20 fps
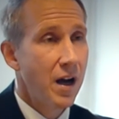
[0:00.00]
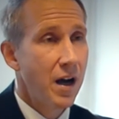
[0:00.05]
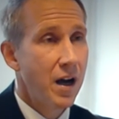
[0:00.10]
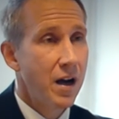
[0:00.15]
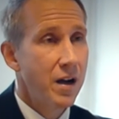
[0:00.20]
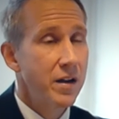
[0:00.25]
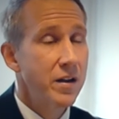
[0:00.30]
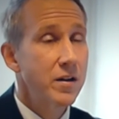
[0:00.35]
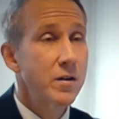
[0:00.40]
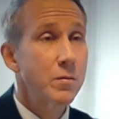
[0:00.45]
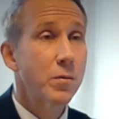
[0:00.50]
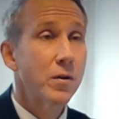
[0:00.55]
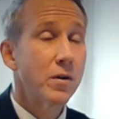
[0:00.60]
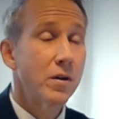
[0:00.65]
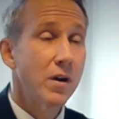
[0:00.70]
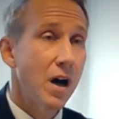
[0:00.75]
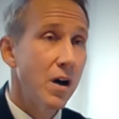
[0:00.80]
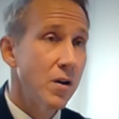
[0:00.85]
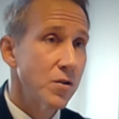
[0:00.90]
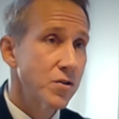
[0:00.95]
Interpol
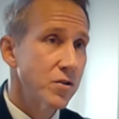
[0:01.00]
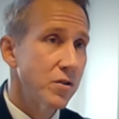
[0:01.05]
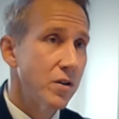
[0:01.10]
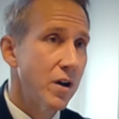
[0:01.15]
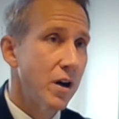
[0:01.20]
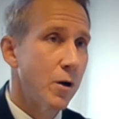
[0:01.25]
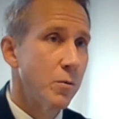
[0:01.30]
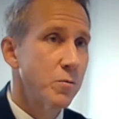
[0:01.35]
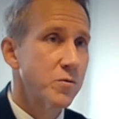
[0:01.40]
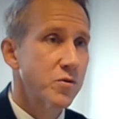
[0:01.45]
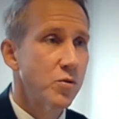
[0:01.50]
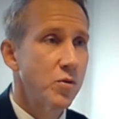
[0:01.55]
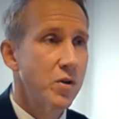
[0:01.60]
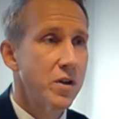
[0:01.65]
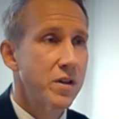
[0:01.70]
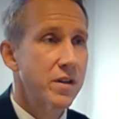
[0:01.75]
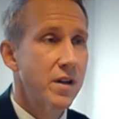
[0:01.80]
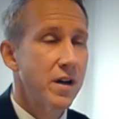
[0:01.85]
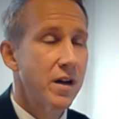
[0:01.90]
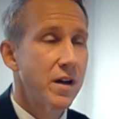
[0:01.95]
also helps
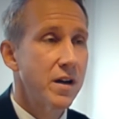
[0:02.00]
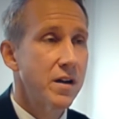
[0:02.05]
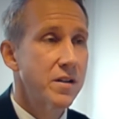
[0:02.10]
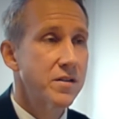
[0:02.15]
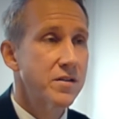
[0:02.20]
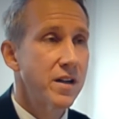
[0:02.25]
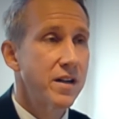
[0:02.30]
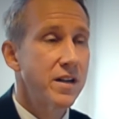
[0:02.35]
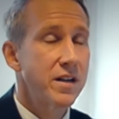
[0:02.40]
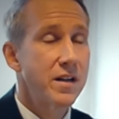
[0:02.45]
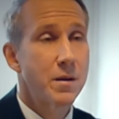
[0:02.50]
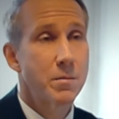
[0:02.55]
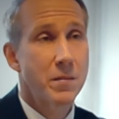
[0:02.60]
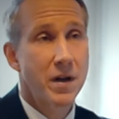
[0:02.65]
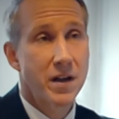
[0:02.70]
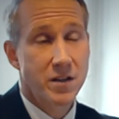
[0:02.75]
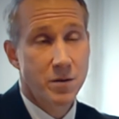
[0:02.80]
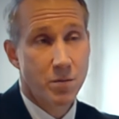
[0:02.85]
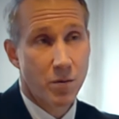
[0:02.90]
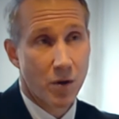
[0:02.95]
with setting up
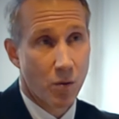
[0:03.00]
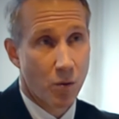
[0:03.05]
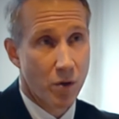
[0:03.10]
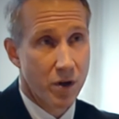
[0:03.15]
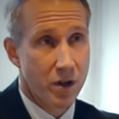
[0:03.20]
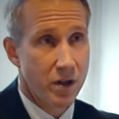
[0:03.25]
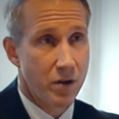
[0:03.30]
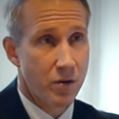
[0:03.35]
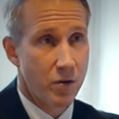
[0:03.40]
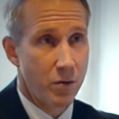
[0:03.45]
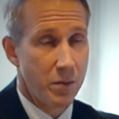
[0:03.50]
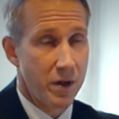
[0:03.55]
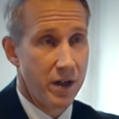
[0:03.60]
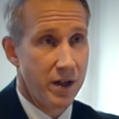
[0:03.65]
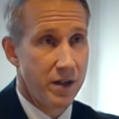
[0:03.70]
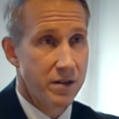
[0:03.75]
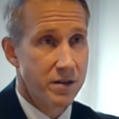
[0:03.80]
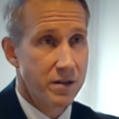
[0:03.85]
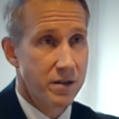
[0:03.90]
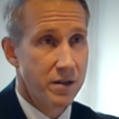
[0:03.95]
expert working group
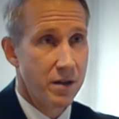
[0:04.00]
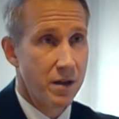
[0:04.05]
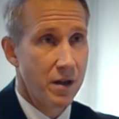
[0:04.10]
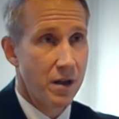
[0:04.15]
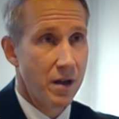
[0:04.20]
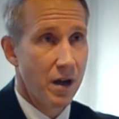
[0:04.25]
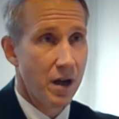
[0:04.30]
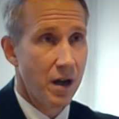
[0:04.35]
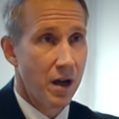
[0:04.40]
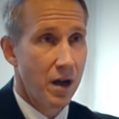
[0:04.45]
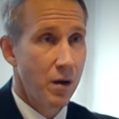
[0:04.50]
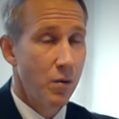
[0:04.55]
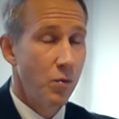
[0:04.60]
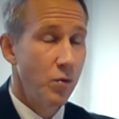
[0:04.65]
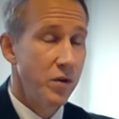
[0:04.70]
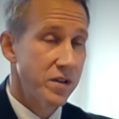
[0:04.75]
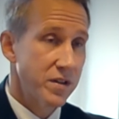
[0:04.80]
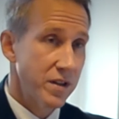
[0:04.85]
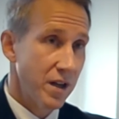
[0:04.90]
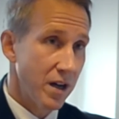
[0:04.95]
meetings.
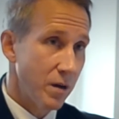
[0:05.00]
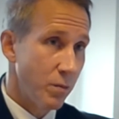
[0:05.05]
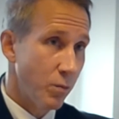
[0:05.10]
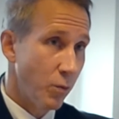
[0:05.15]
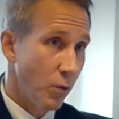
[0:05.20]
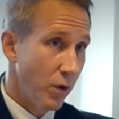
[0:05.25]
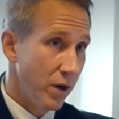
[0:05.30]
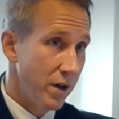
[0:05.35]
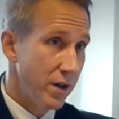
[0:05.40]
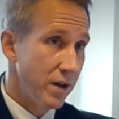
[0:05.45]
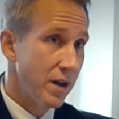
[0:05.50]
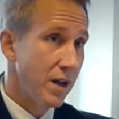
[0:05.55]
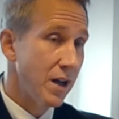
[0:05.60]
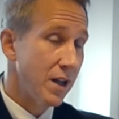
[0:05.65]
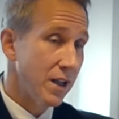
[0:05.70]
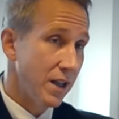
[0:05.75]
We set up one